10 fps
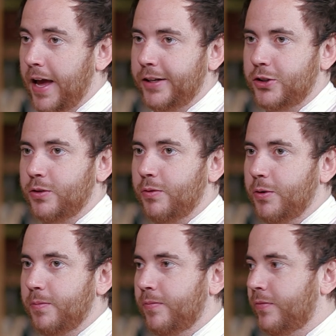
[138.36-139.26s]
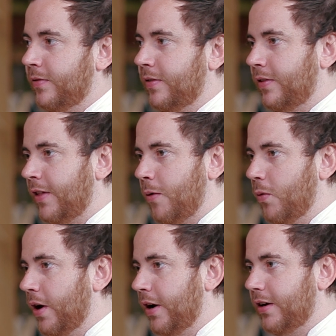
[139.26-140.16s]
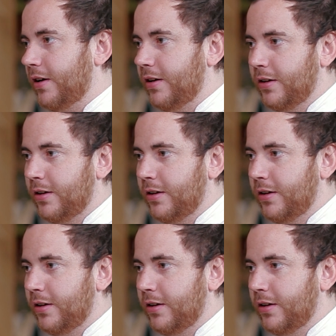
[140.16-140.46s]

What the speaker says: engine room. They work